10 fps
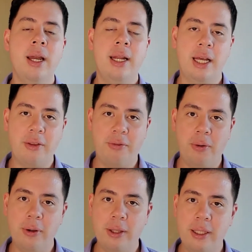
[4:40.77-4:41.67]
Now, the
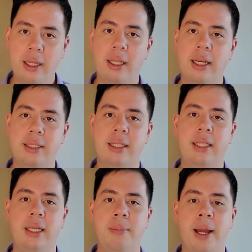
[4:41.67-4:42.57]
fourth thing I like to
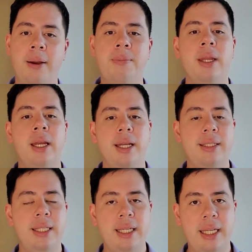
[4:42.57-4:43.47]
think about is
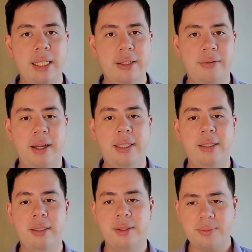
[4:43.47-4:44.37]
the
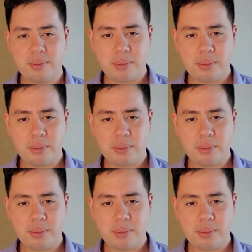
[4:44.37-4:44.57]
interfaces.